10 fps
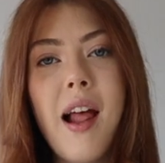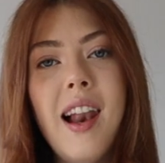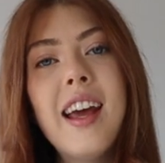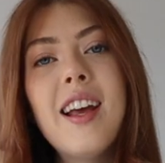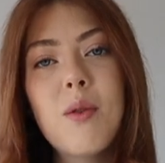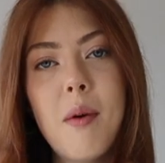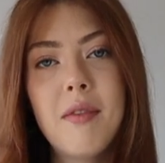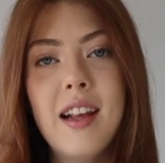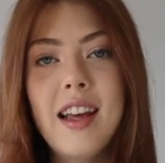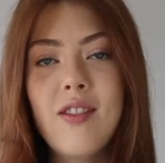please
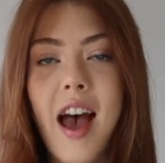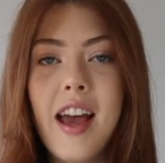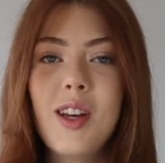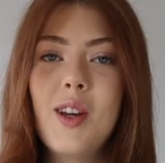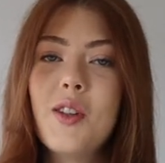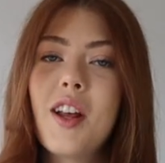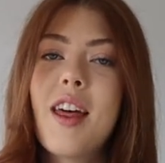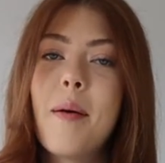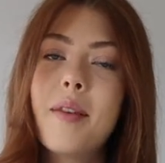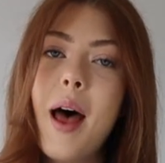remember to leave it a huge
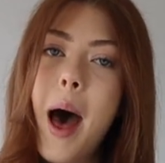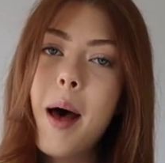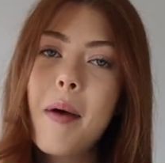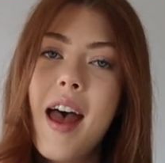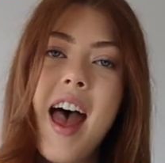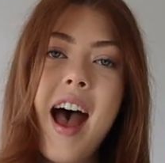thumbs up